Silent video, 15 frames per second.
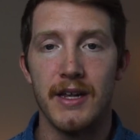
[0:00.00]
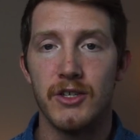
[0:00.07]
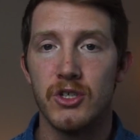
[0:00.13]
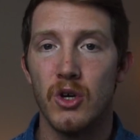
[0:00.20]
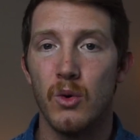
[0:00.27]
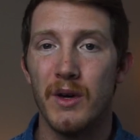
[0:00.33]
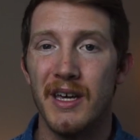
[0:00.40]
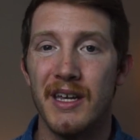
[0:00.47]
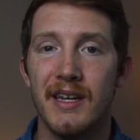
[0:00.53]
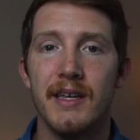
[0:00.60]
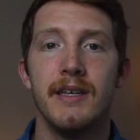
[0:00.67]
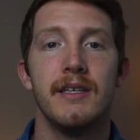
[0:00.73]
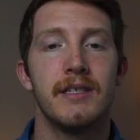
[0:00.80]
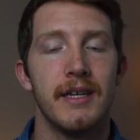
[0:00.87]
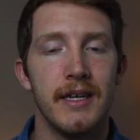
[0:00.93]
And so it
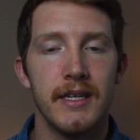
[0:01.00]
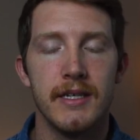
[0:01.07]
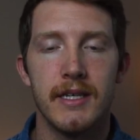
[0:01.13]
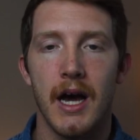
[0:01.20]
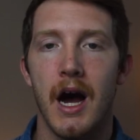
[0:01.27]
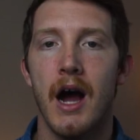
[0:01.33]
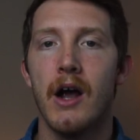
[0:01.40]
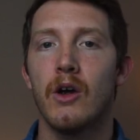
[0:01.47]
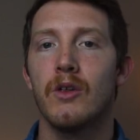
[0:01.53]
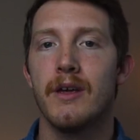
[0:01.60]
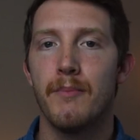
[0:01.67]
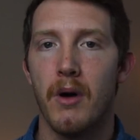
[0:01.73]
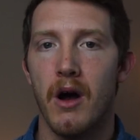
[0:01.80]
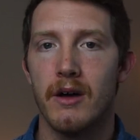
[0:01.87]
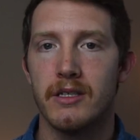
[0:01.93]
is entirely
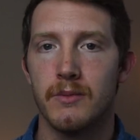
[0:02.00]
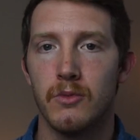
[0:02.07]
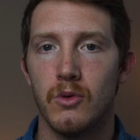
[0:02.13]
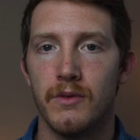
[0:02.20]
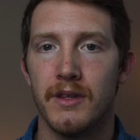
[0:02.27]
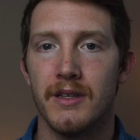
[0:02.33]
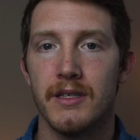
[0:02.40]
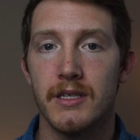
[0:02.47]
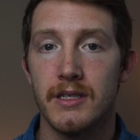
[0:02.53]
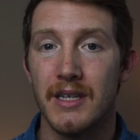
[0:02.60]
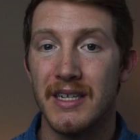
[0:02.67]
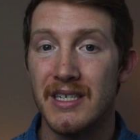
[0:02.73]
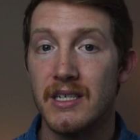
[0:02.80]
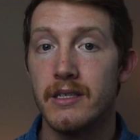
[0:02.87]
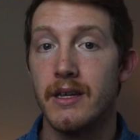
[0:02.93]
possible that this is
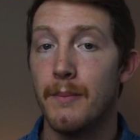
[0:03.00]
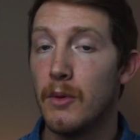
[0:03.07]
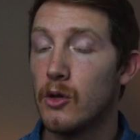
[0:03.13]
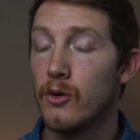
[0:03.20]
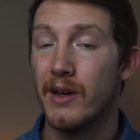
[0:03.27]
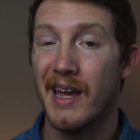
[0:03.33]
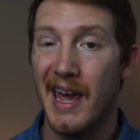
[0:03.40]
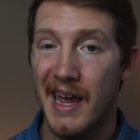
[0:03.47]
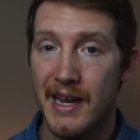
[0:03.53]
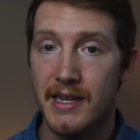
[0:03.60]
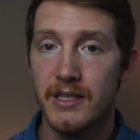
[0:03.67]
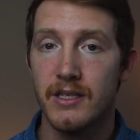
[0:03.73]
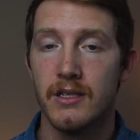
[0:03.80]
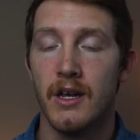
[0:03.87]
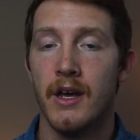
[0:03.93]
a similar
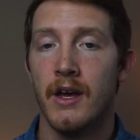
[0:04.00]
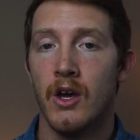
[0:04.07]
case